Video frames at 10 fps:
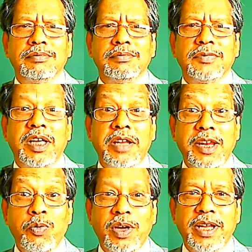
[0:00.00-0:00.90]
Can
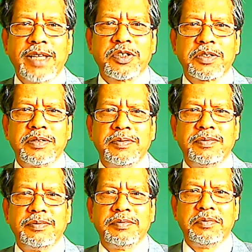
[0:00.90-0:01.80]
anyone answer?
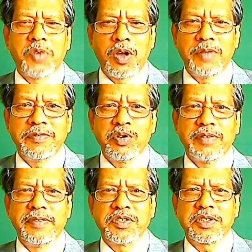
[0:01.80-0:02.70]
All of you are
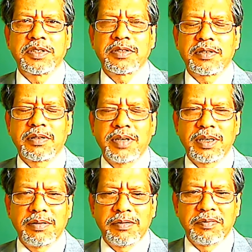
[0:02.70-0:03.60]
physics
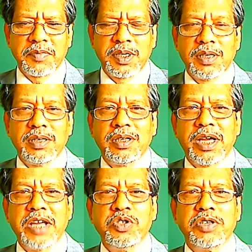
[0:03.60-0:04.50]
and
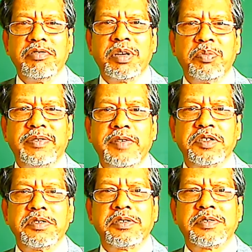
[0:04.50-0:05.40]
engineering
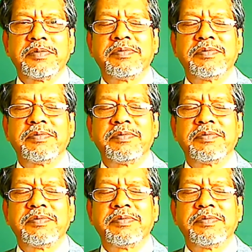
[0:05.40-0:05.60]
professors.